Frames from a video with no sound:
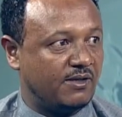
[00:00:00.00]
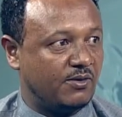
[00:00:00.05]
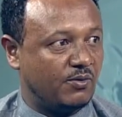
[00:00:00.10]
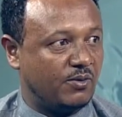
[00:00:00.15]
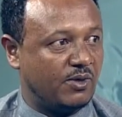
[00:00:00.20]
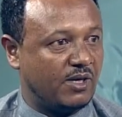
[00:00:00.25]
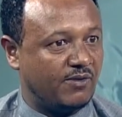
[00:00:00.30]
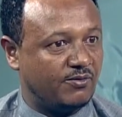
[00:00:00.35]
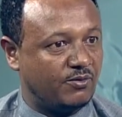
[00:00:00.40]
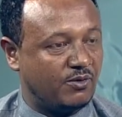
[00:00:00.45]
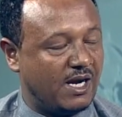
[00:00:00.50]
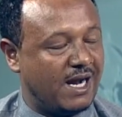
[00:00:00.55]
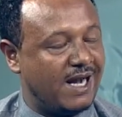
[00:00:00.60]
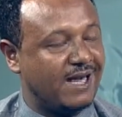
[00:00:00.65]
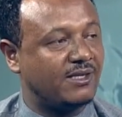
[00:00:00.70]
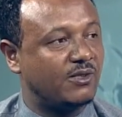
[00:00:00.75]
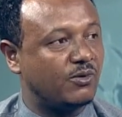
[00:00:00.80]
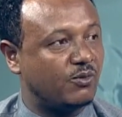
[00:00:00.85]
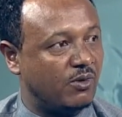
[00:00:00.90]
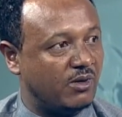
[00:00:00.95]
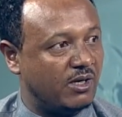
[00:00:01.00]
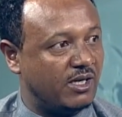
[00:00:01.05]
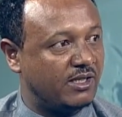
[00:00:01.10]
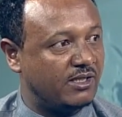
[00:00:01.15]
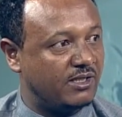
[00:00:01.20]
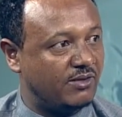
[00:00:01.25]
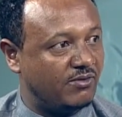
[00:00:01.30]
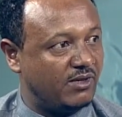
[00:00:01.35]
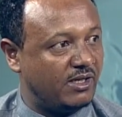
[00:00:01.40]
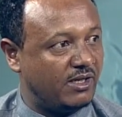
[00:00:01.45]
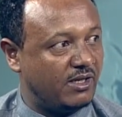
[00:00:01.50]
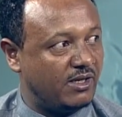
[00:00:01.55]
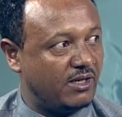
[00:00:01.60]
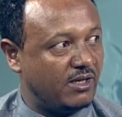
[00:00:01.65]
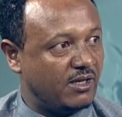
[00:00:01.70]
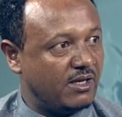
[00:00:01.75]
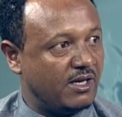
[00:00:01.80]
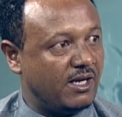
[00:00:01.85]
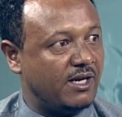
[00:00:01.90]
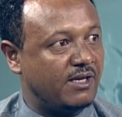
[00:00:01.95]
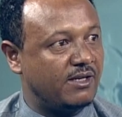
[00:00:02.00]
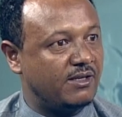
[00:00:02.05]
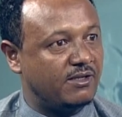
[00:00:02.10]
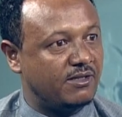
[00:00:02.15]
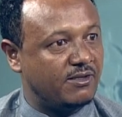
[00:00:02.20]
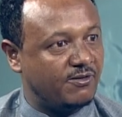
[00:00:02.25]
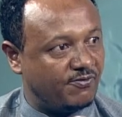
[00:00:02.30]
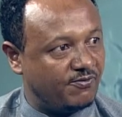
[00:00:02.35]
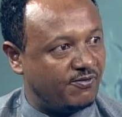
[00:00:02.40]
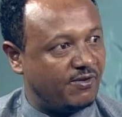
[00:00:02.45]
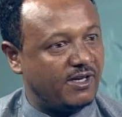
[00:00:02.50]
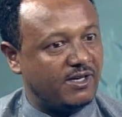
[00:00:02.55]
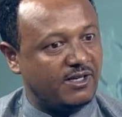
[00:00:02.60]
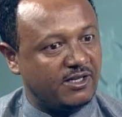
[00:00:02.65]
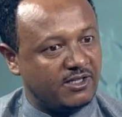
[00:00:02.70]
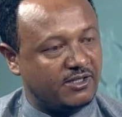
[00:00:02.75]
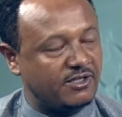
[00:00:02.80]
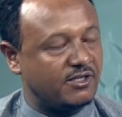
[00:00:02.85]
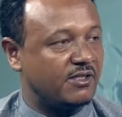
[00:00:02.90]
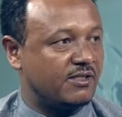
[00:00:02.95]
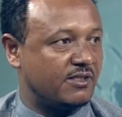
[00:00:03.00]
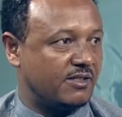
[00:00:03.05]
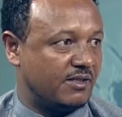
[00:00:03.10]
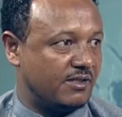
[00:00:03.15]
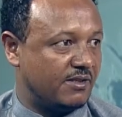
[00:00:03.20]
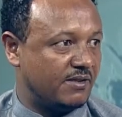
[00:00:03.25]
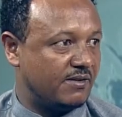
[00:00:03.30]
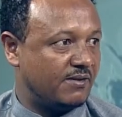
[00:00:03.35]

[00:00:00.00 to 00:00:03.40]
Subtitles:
We have to act collectively and defend each other.